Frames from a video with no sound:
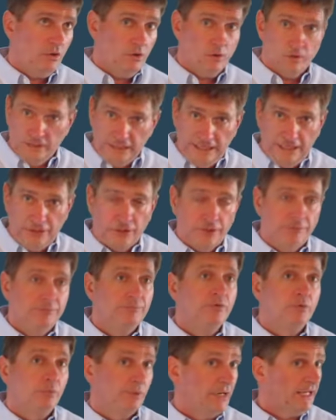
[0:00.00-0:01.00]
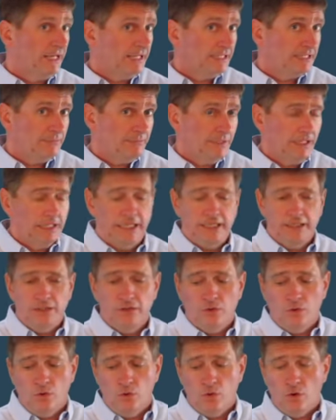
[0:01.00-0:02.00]
or later when I get the
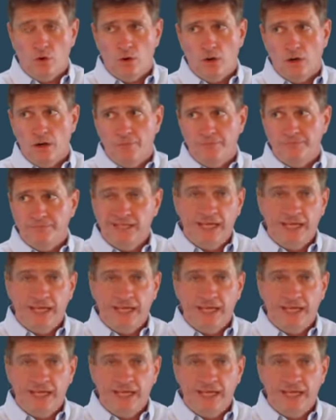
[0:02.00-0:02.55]
money, or,